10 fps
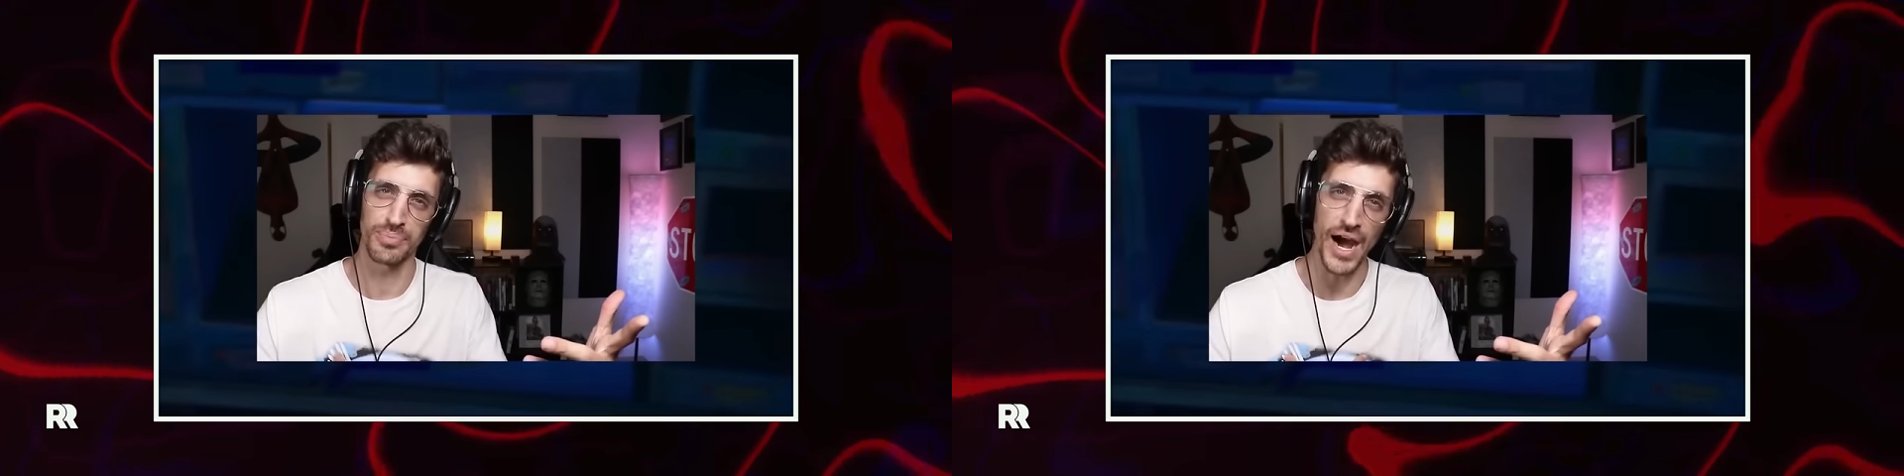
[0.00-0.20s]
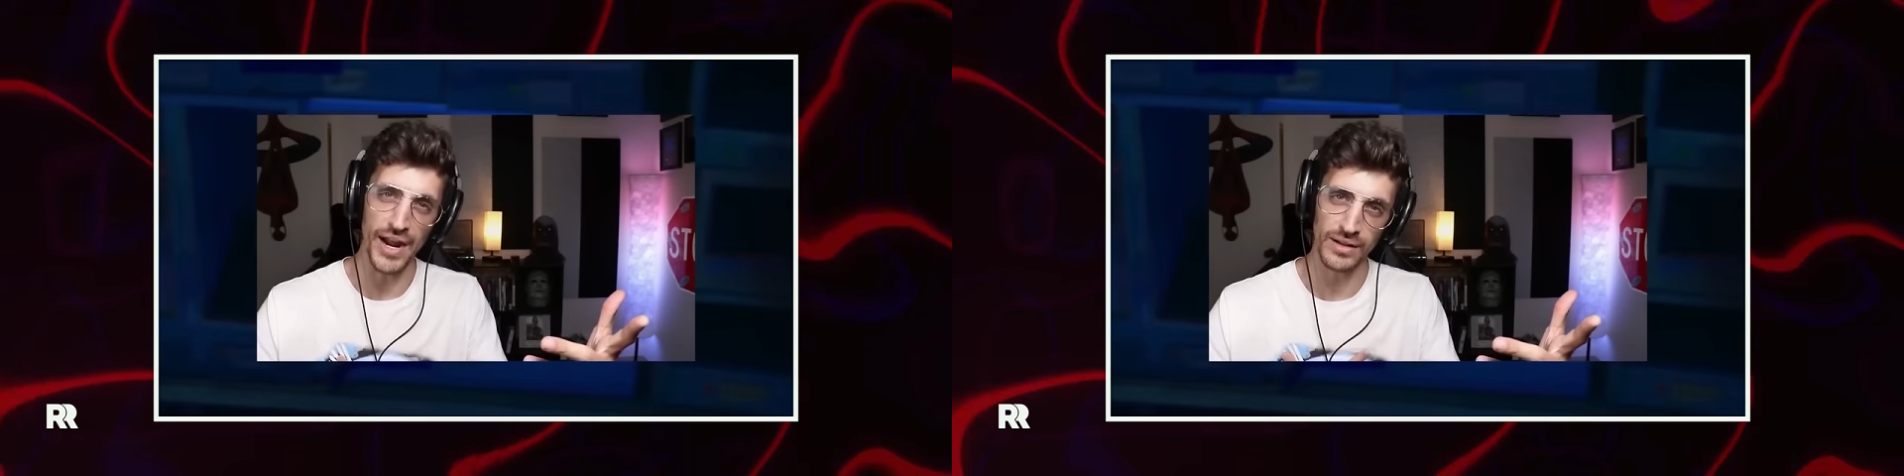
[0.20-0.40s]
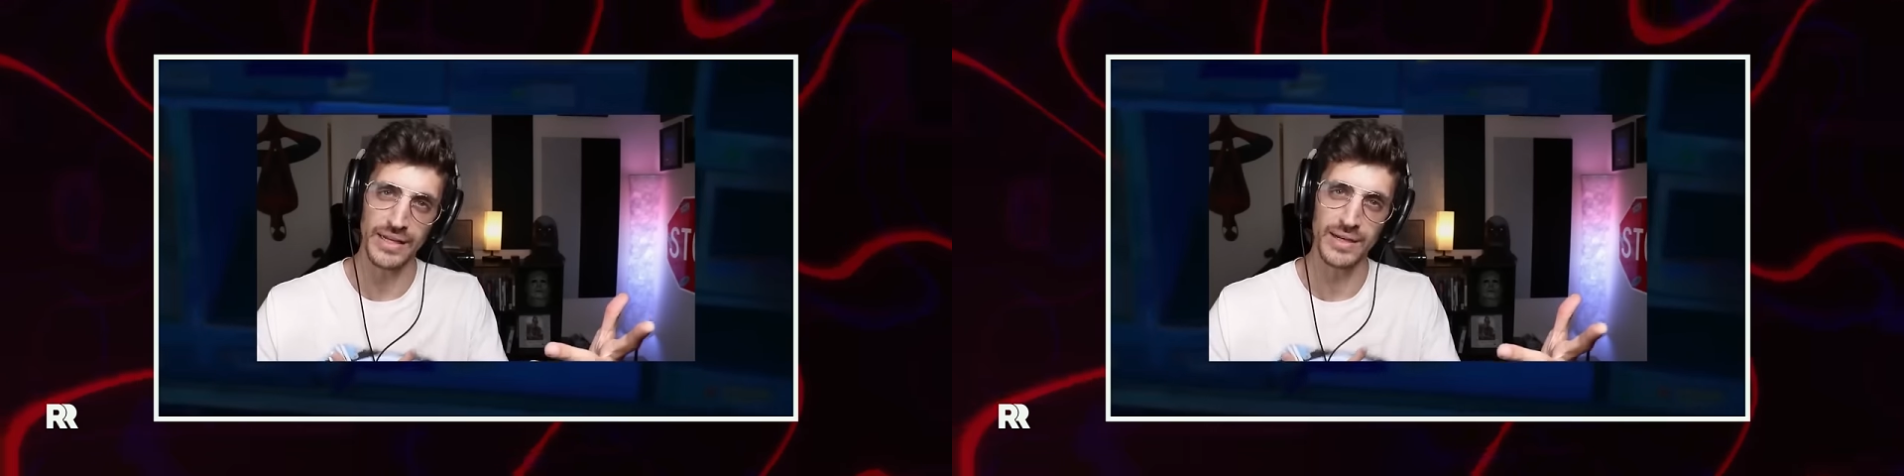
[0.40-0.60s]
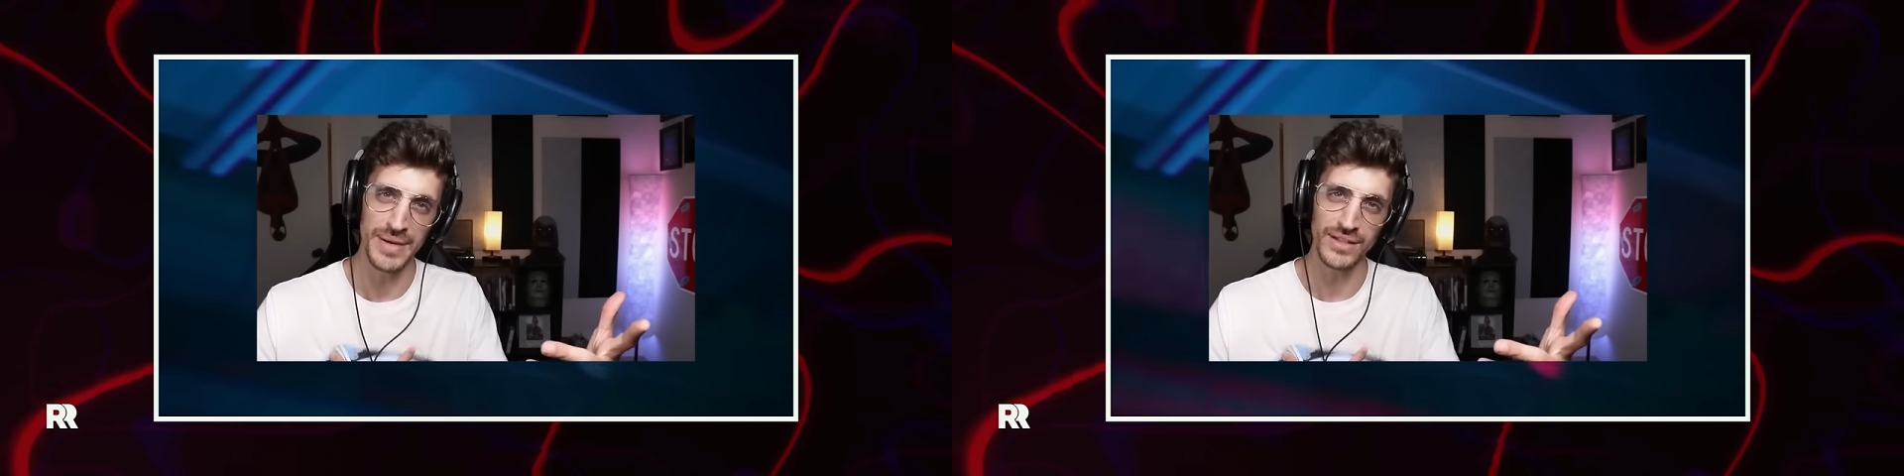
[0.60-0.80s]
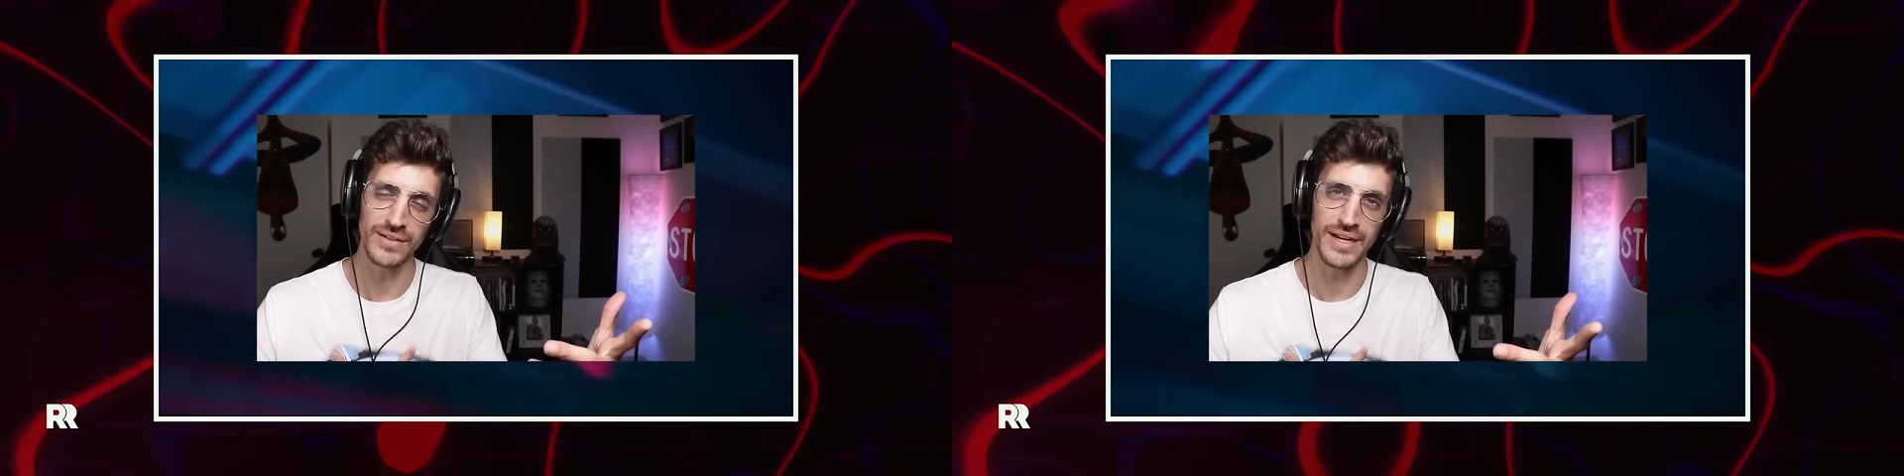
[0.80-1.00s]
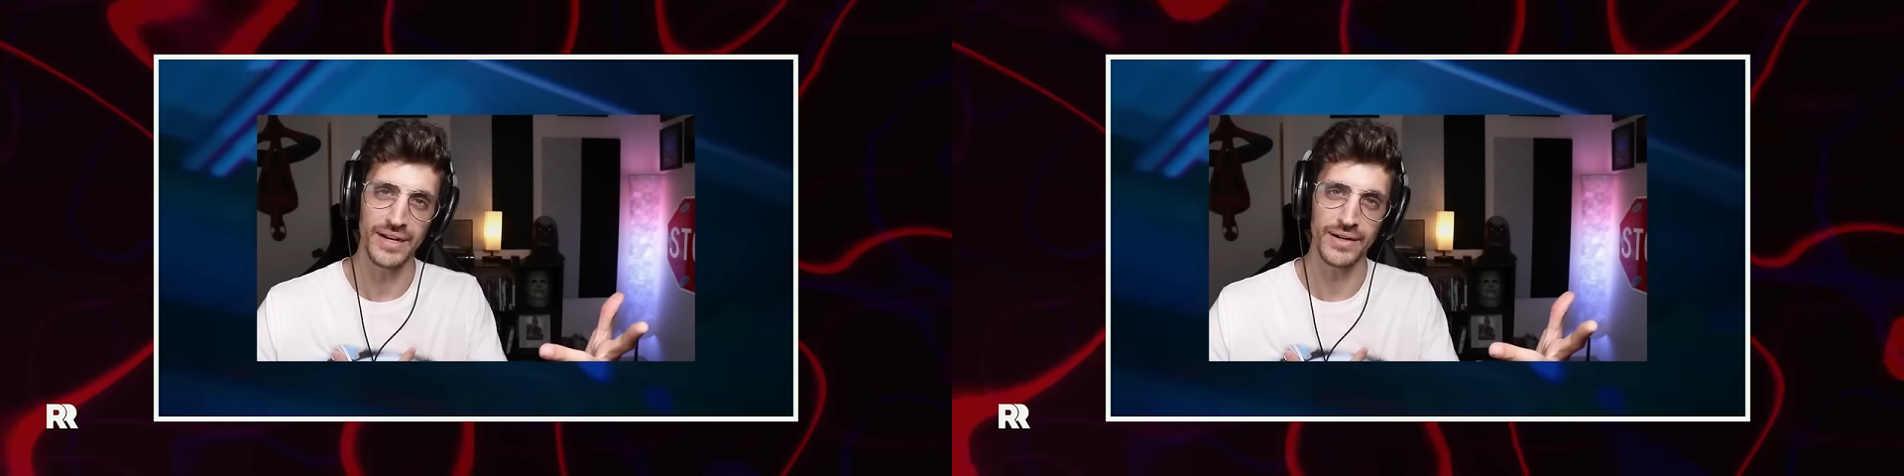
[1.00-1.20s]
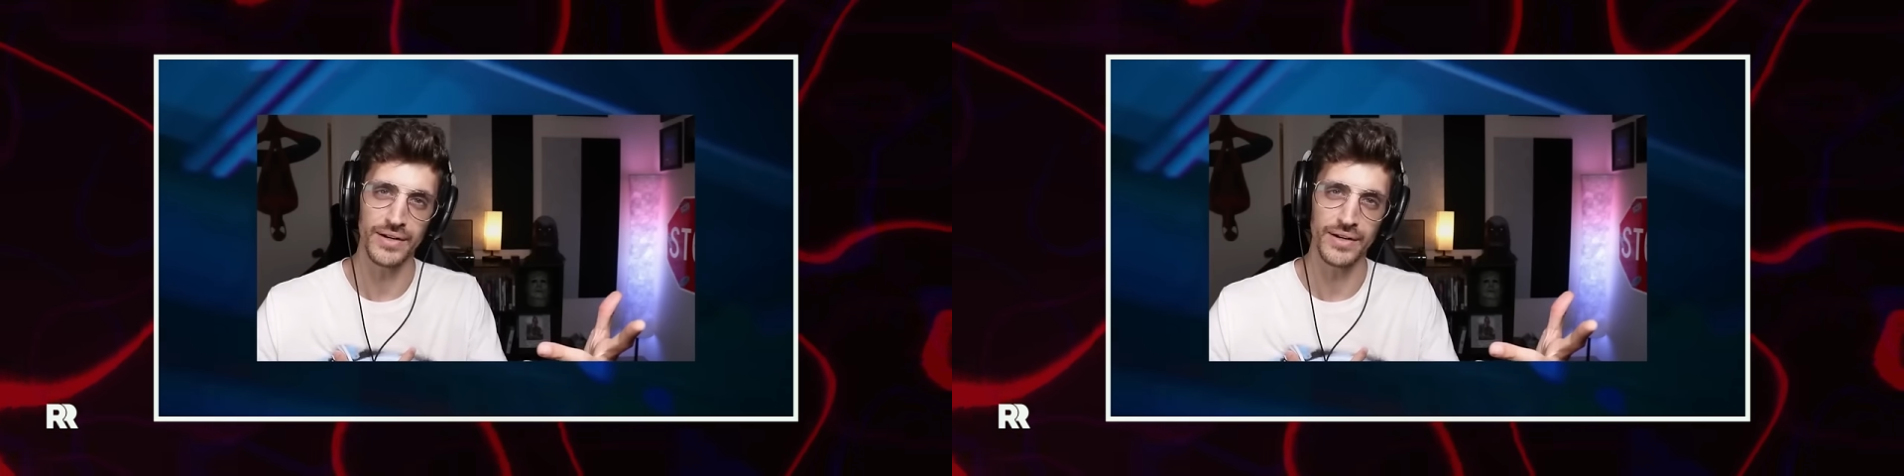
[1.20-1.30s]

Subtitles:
bodily ability,